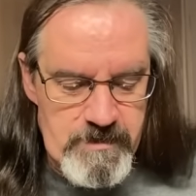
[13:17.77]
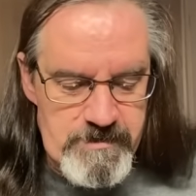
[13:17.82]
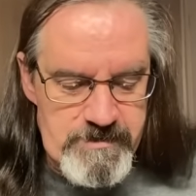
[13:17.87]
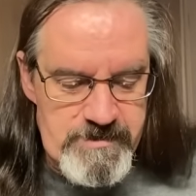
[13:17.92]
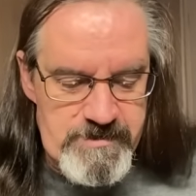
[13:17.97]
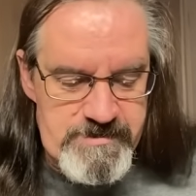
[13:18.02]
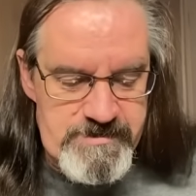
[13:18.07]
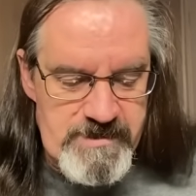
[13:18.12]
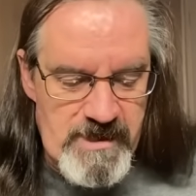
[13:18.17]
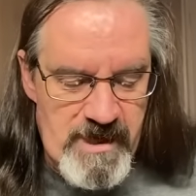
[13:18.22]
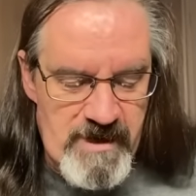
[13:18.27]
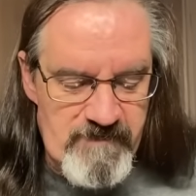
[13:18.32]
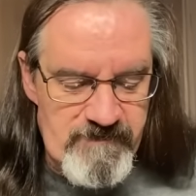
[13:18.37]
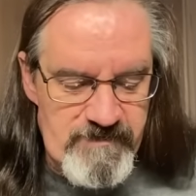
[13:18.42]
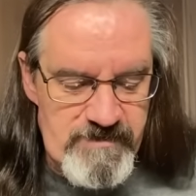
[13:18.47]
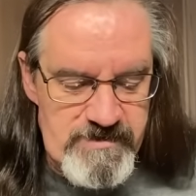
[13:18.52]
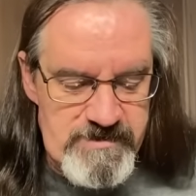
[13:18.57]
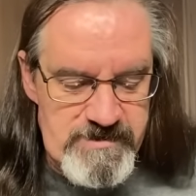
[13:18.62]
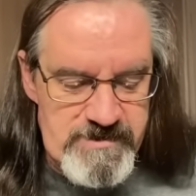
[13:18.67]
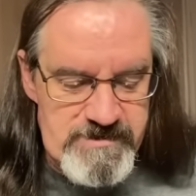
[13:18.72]
The
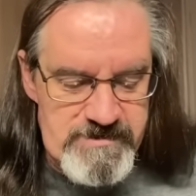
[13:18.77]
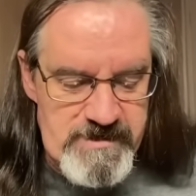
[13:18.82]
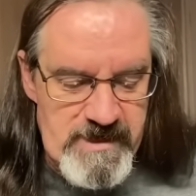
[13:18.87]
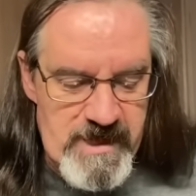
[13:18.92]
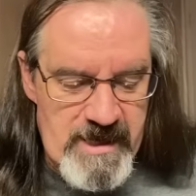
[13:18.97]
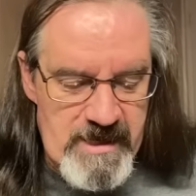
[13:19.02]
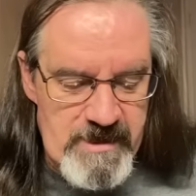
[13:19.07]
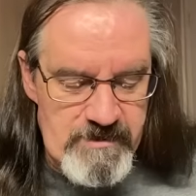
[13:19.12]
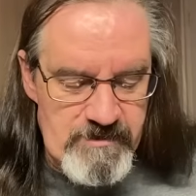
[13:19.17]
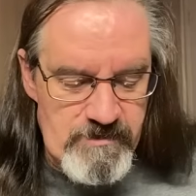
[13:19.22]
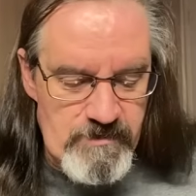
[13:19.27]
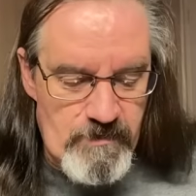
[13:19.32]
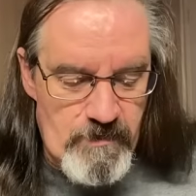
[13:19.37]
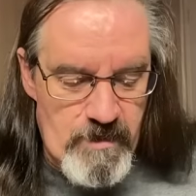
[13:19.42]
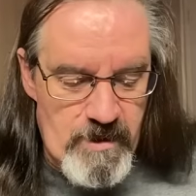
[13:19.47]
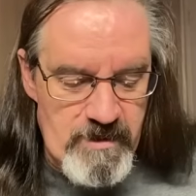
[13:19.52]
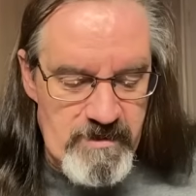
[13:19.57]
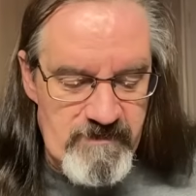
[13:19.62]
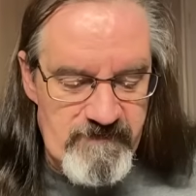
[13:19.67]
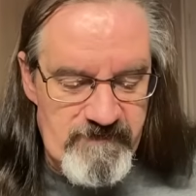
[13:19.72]
sovereign does not
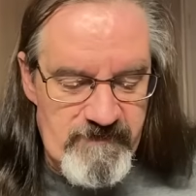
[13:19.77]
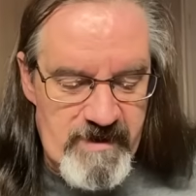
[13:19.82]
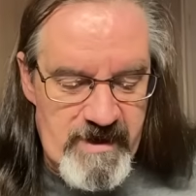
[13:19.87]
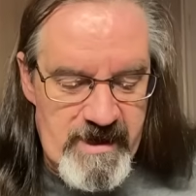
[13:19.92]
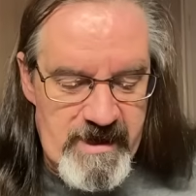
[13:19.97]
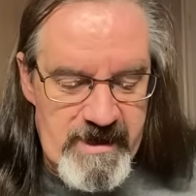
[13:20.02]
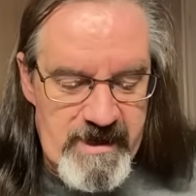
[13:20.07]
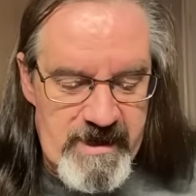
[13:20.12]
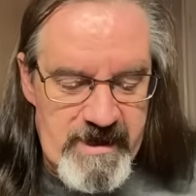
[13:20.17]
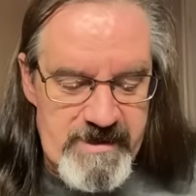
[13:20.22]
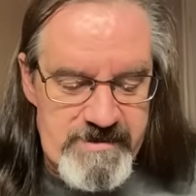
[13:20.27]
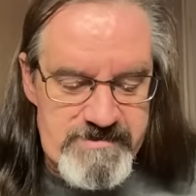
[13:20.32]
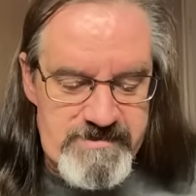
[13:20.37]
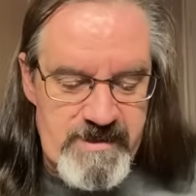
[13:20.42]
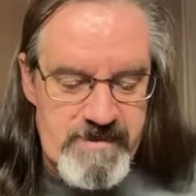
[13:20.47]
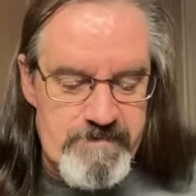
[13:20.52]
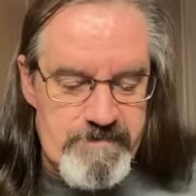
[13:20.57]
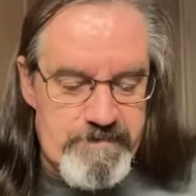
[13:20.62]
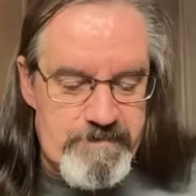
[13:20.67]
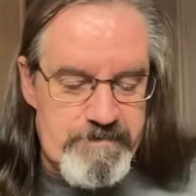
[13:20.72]
qualify as
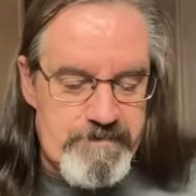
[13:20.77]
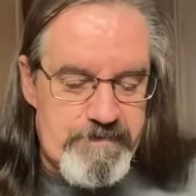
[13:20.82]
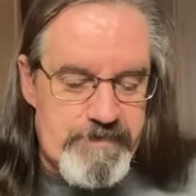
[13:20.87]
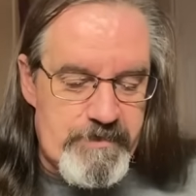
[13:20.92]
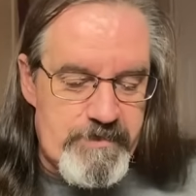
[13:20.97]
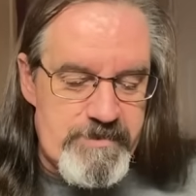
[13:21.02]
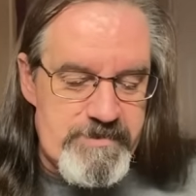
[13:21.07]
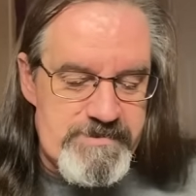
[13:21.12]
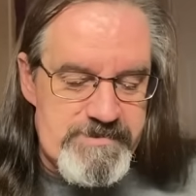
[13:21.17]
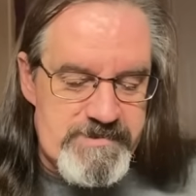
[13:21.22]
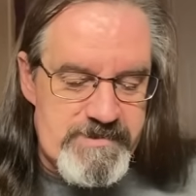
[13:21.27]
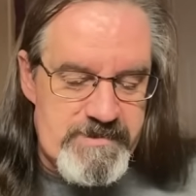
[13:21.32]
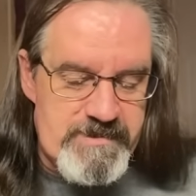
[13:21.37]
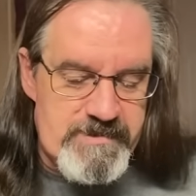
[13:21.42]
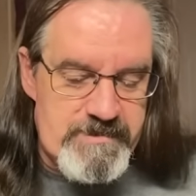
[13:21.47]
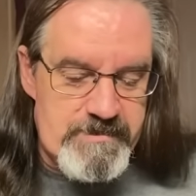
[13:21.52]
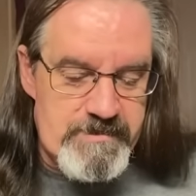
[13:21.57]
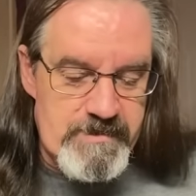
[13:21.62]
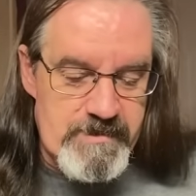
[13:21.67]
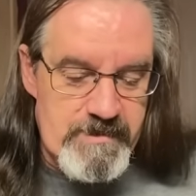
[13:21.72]
a
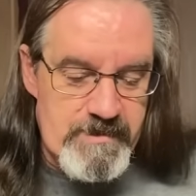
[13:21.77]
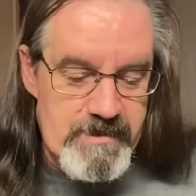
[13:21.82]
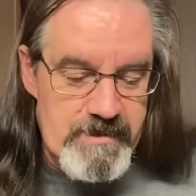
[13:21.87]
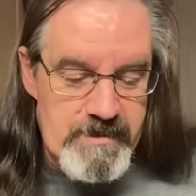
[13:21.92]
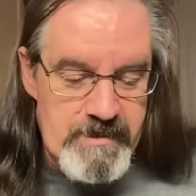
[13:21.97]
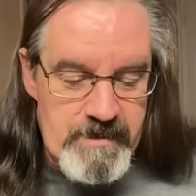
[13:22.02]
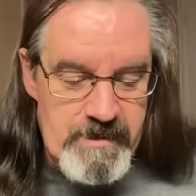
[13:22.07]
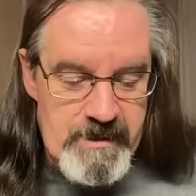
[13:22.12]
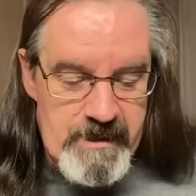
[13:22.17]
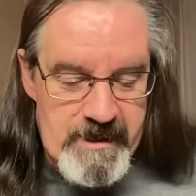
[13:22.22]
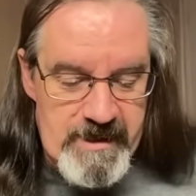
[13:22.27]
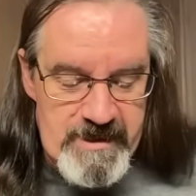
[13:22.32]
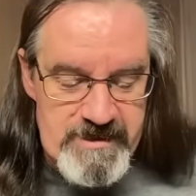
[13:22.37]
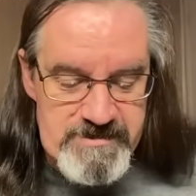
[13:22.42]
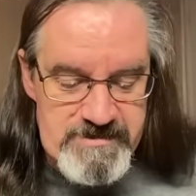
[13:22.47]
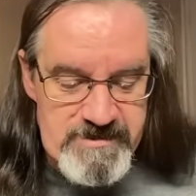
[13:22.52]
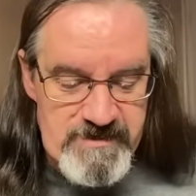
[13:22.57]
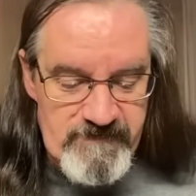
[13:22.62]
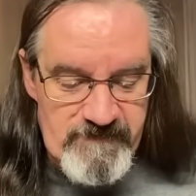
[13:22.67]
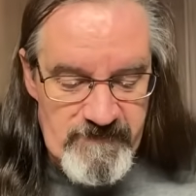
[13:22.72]
person
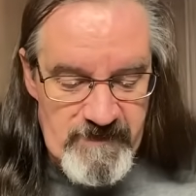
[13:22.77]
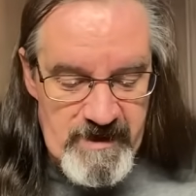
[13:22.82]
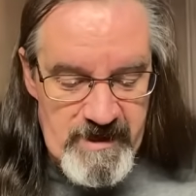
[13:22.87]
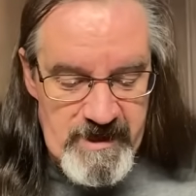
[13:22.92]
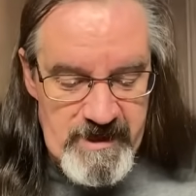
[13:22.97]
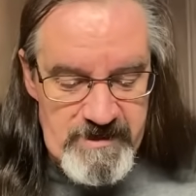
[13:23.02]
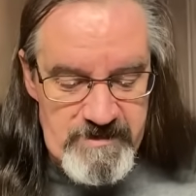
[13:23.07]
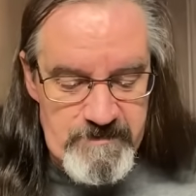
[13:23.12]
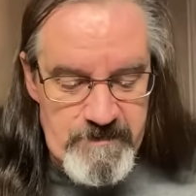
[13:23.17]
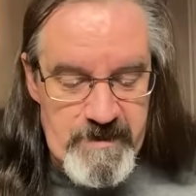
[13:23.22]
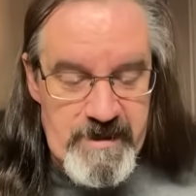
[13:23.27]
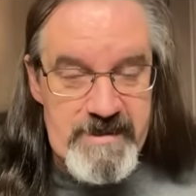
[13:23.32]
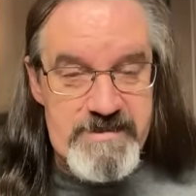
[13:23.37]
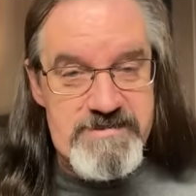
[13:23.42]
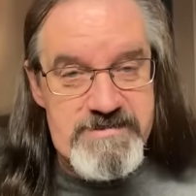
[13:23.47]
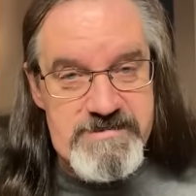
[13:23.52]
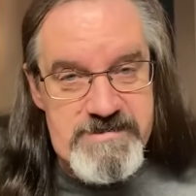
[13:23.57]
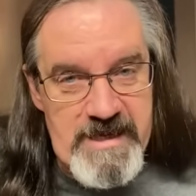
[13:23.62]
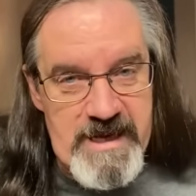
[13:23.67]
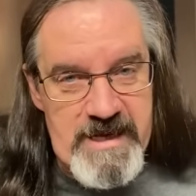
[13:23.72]
as defined by
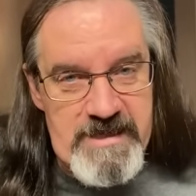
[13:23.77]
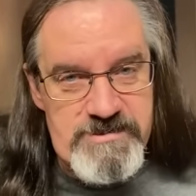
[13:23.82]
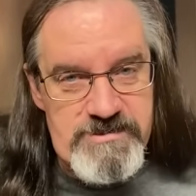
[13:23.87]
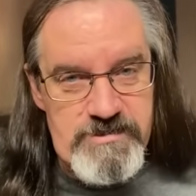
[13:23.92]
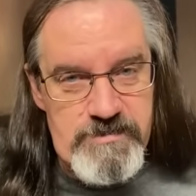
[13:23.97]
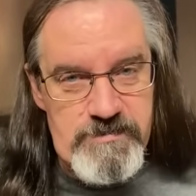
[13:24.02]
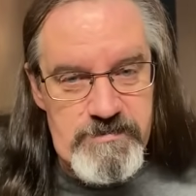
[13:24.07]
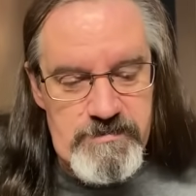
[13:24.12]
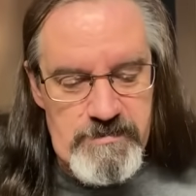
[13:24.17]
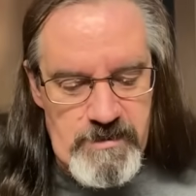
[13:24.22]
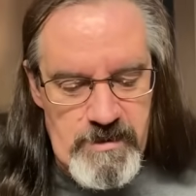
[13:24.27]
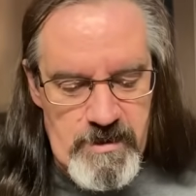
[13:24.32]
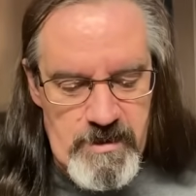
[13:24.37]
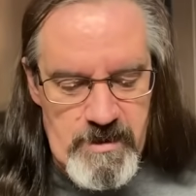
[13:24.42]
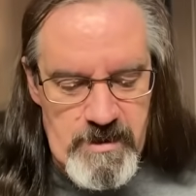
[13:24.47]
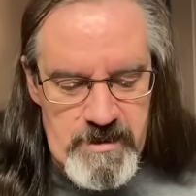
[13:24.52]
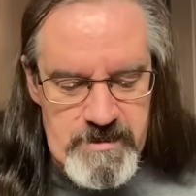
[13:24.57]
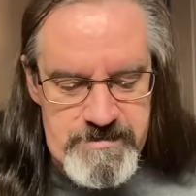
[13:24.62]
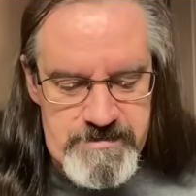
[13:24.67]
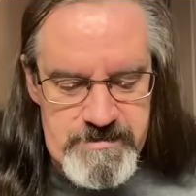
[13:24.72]
statute
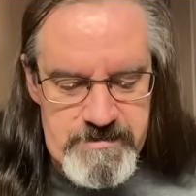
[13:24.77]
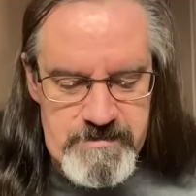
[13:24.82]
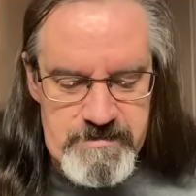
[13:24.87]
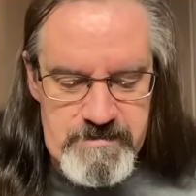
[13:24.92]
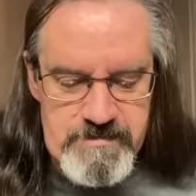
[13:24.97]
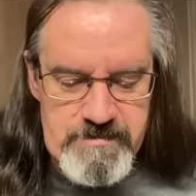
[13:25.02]
laws.